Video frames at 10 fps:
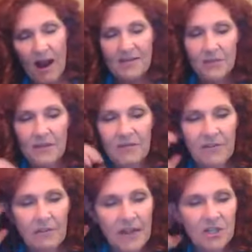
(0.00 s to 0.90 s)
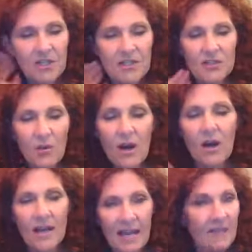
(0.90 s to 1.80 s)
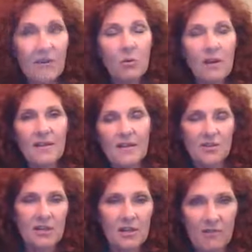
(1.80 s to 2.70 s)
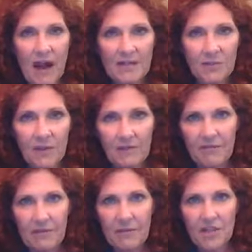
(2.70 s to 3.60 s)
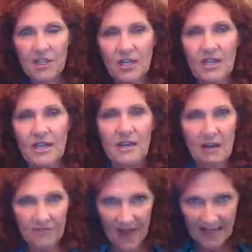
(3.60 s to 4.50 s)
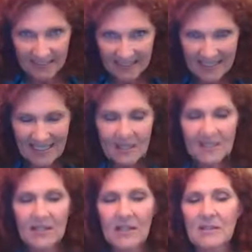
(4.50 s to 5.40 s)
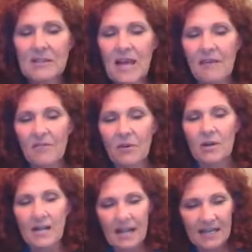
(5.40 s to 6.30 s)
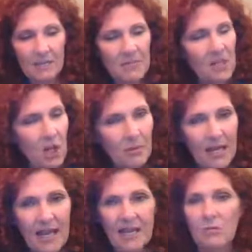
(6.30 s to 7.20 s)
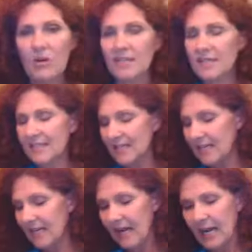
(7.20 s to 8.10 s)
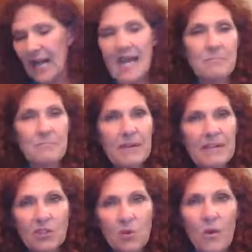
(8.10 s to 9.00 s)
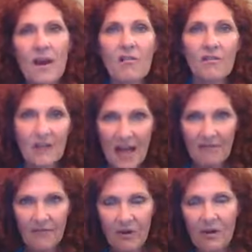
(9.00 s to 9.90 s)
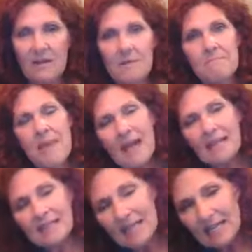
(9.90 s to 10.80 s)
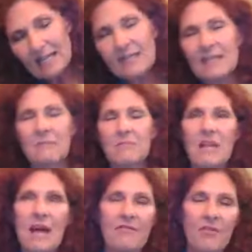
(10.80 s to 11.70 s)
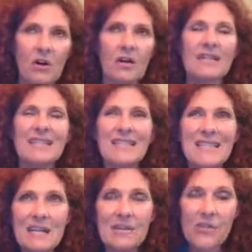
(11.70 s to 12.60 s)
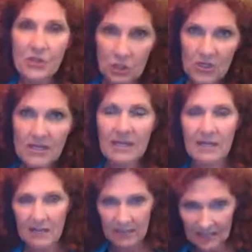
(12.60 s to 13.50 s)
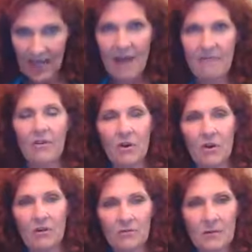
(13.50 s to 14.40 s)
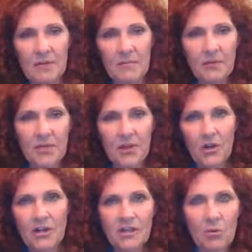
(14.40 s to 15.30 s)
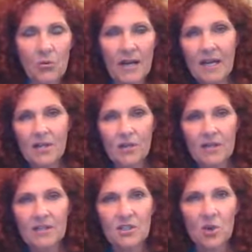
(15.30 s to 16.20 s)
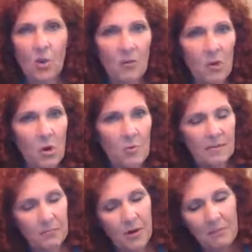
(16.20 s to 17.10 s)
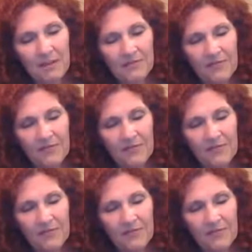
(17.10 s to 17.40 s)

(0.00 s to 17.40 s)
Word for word: rise with inflammation as well. Every one of these are going to rise with inflammation. A fasting insulin level, a hemoglobin A1C, a B12 level, magnesium level, D3 level, Remember, 30 to 100 is normal, but probably